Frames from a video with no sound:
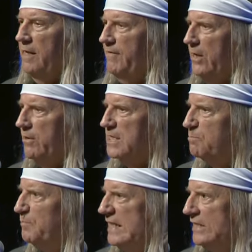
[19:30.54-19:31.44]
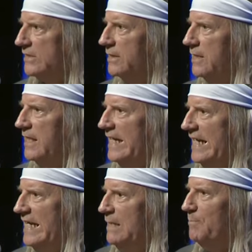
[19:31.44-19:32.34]
There is bitter
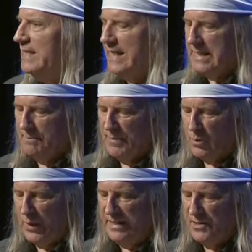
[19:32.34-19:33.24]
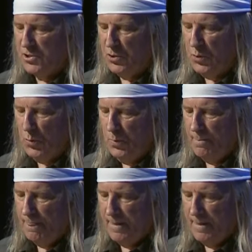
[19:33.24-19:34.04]
enmity between the two.